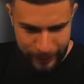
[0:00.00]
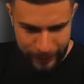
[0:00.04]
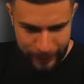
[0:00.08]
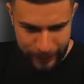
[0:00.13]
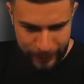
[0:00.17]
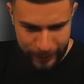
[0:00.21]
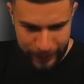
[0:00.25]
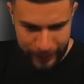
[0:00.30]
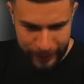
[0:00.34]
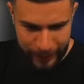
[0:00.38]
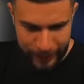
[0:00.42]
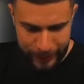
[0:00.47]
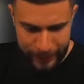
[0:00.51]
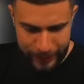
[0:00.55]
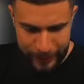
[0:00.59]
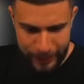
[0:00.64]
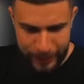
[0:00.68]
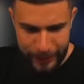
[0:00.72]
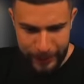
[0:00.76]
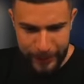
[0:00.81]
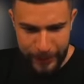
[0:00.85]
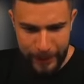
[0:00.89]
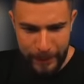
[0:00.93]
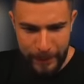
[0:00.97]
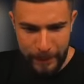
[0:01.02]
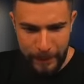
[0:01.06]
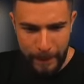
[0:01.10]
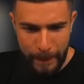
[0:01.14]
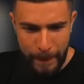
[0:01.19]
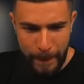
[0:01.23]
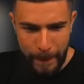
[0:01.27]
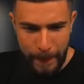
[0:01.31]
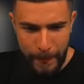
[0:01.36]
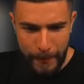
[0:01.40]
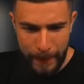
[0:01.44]
Okay.
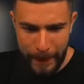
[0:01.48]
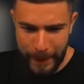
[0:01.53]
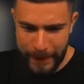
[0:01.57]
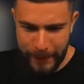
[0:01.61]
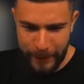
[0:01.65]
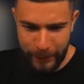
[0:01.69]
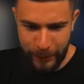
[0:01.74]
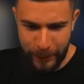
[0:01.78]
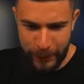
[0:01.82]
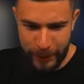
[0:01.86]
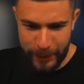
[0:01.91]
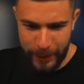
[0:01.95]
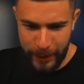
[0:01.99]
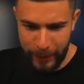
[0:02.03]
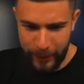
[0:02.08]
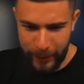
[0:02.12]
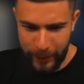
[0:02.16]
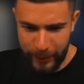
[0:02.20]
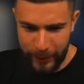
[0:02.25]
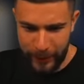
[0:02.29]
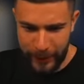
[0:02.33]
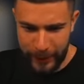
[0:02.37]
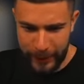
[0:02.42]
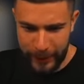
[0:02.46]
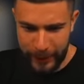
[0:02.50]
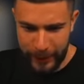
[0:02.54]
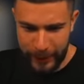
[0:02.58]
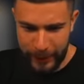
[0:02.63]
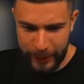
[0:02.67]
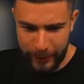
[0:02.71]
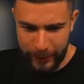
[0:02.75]
That's the first time we haven't had a hit.